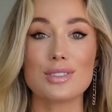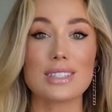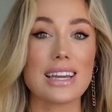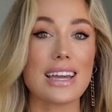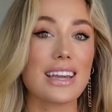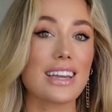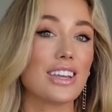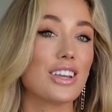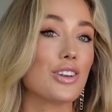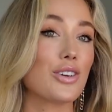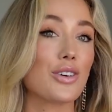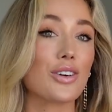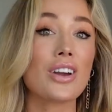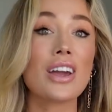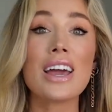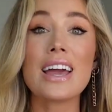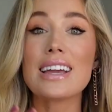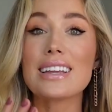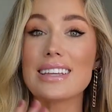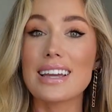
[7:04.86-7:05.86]
day, you know,
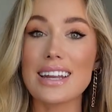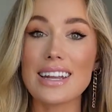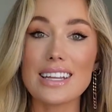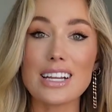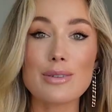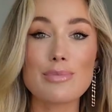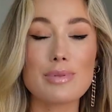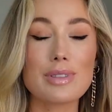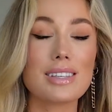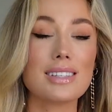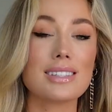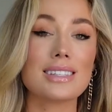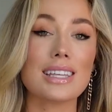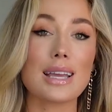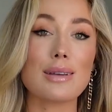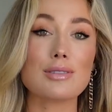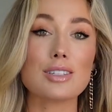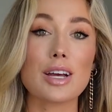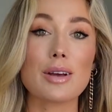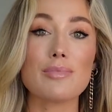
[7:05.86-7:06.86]
getting up at the
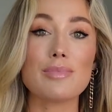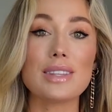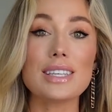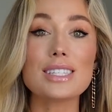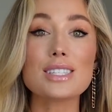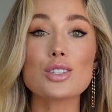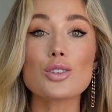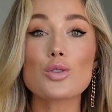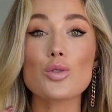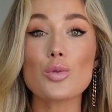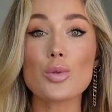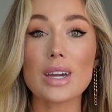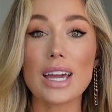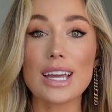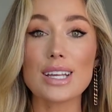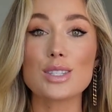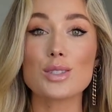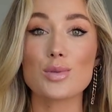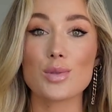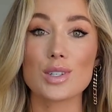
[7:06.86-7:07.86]
same time, this
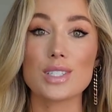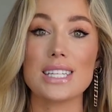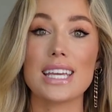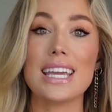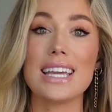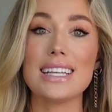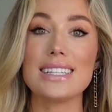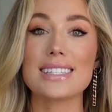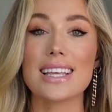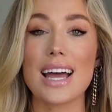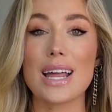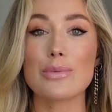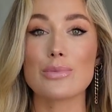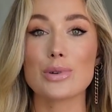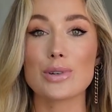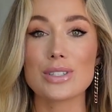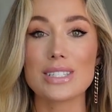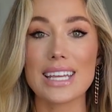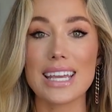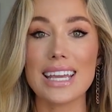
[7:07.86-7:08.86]
creates routines, and
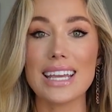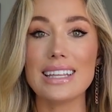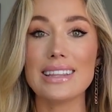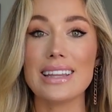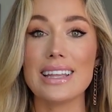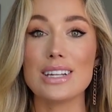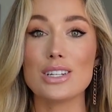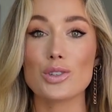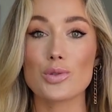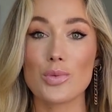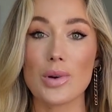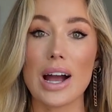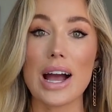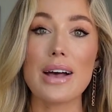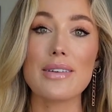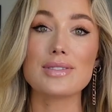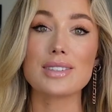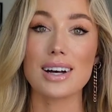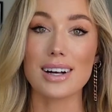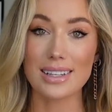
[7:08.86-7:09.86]
routine then
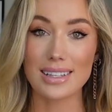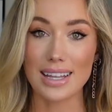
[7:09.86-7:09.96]
drives our